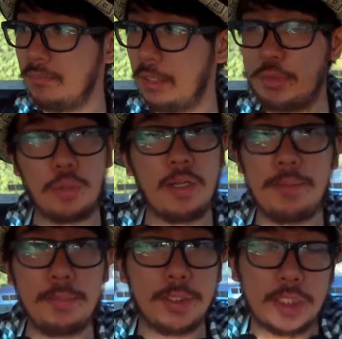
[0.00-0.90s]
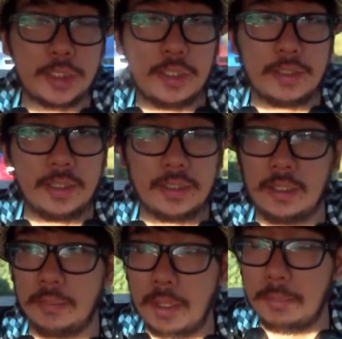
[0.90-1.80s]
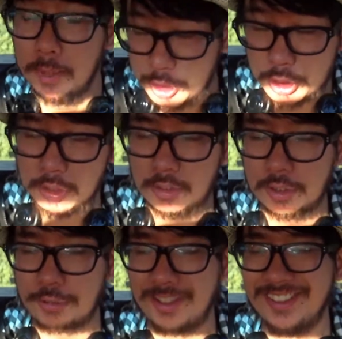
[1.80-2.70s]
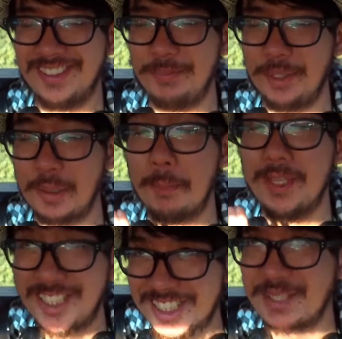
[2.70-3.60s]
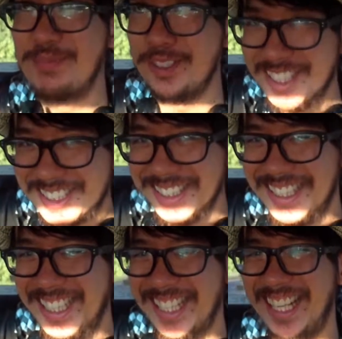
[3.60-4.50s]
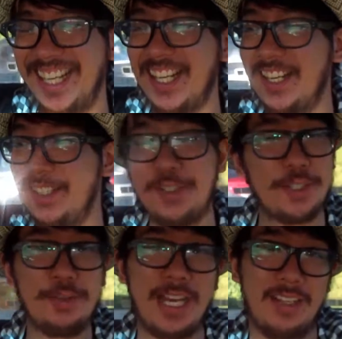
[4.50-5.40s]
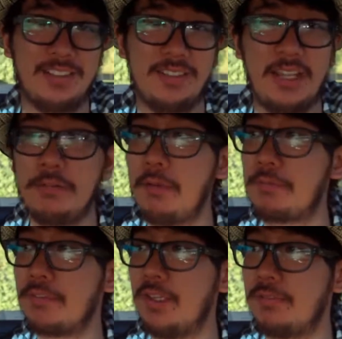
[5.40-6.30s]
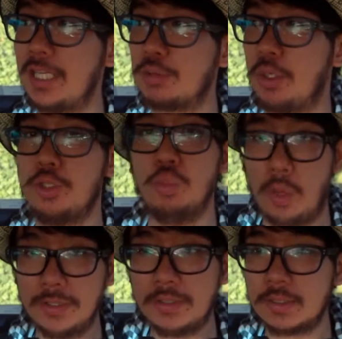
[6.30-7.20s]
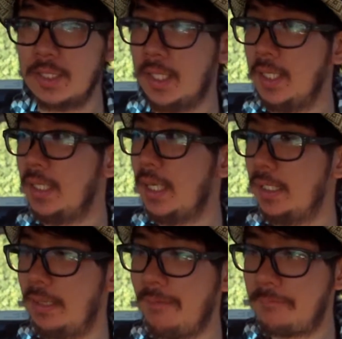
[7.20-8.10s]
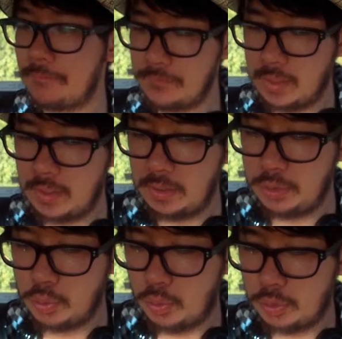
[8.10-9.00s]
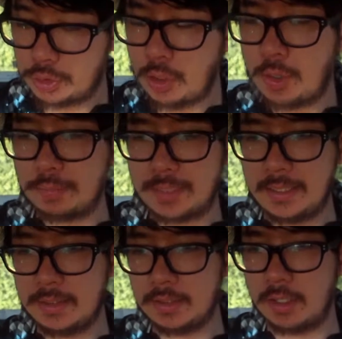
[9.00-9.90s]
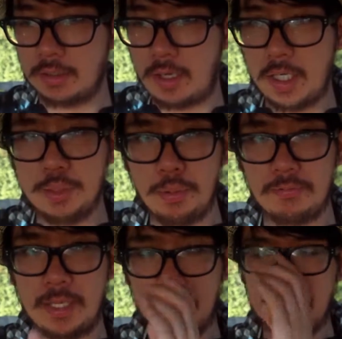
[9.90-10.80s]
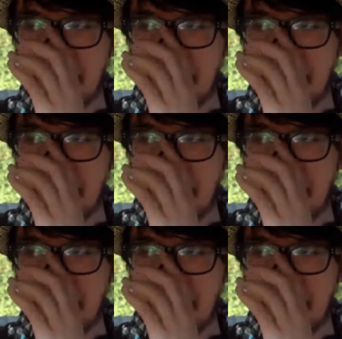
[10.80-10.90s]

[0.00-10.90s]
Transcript: If you want to be a magician artist, a magician musician, you can do that if that's what you want, and if your circumstances align you with that.